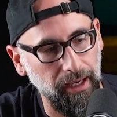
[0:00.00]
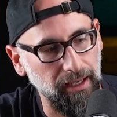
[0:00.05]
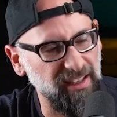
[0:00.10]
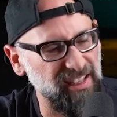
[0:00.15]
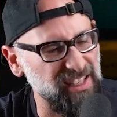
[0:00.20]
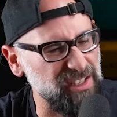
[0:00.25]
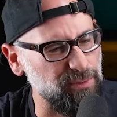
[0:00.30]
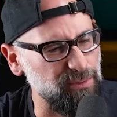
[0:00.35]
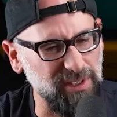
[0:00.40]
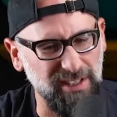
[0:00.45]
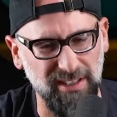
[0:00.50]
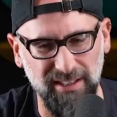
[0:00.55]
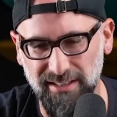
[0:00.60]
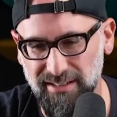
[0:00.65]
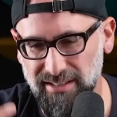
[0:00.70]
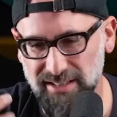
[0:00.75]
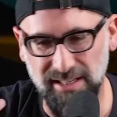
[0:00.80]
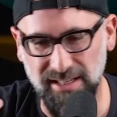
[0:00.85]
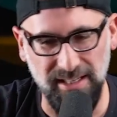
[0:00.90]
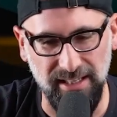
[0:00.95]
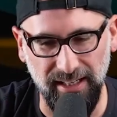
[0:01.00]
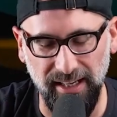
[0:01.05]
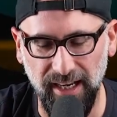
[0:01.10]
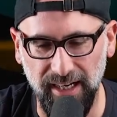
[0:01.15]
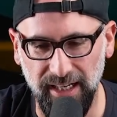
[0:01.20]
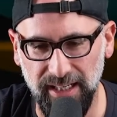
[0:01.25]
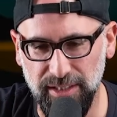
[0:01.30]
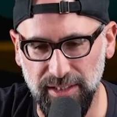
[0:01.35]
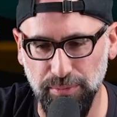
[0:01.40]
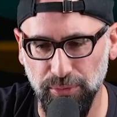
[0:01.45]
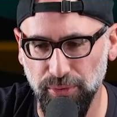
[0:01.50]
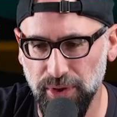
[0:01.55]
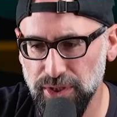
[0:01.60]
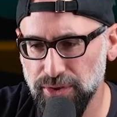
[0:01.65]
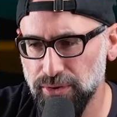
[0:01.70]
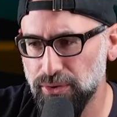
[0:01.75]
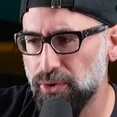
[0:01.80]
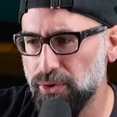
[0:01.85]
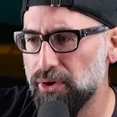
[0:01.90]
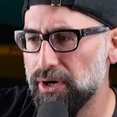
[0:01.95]
And this is kind of
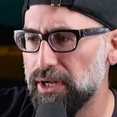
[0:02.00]
inspirational.